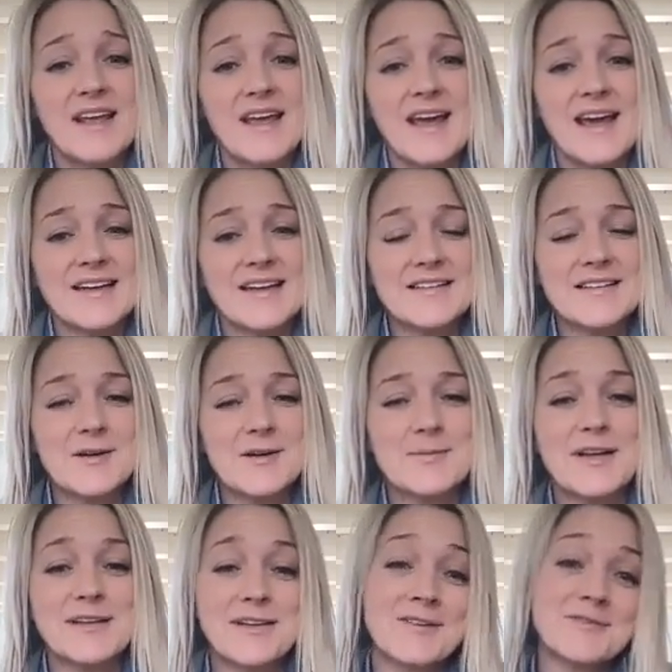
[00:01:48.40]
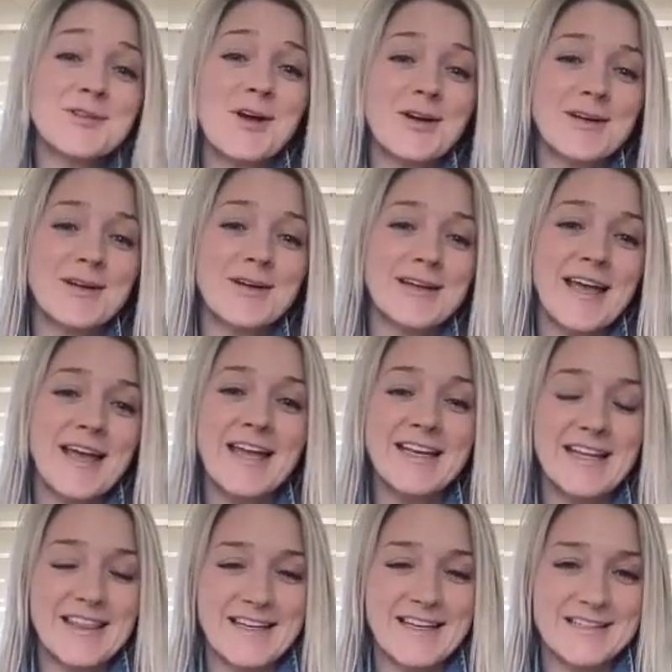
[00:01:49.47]
And I love talking
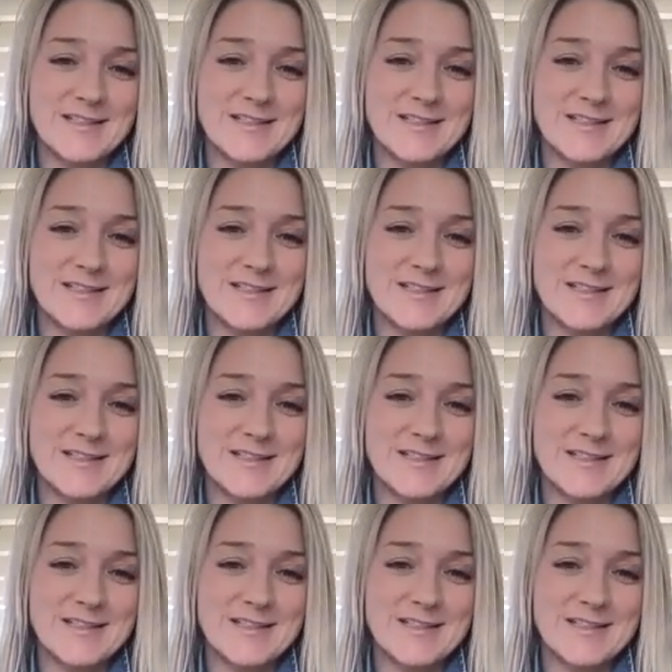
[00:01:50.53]
anything